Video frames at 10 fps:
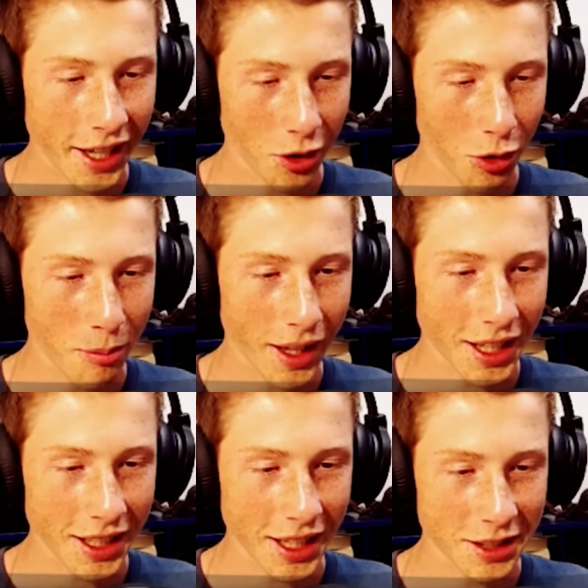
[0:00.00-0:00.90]
I go
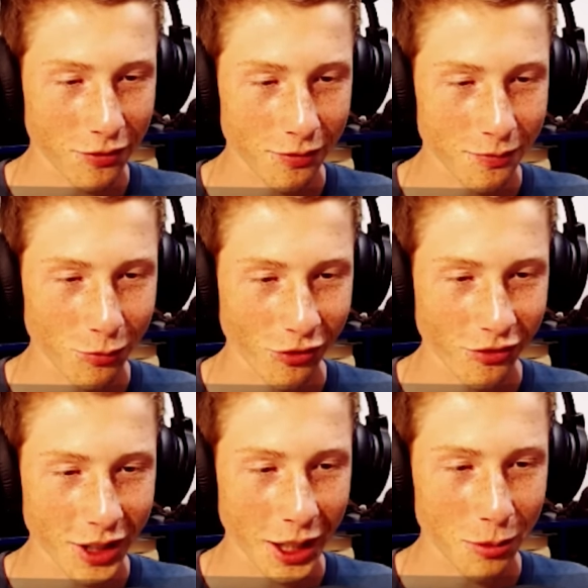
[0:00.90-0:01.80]
and make, like, this
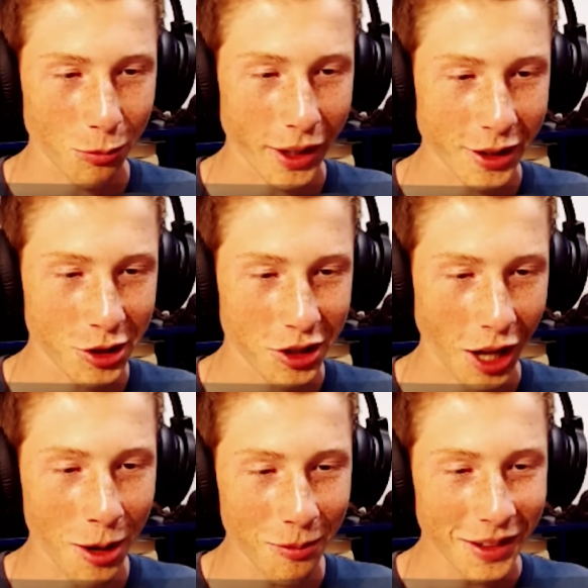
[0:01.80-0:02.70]
friggin'
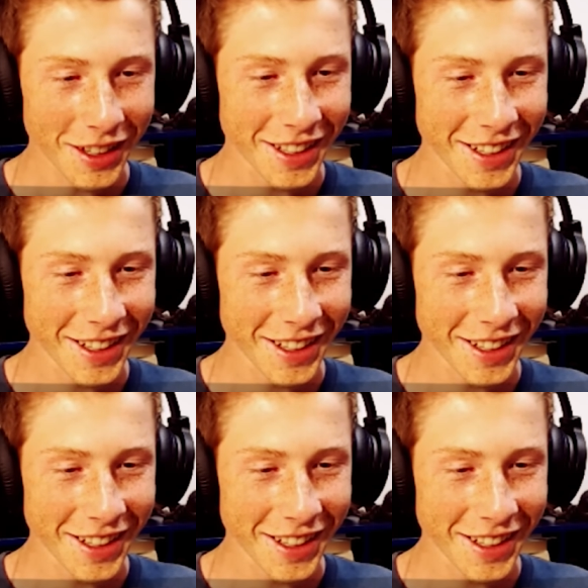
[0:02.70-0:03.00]
weird shop.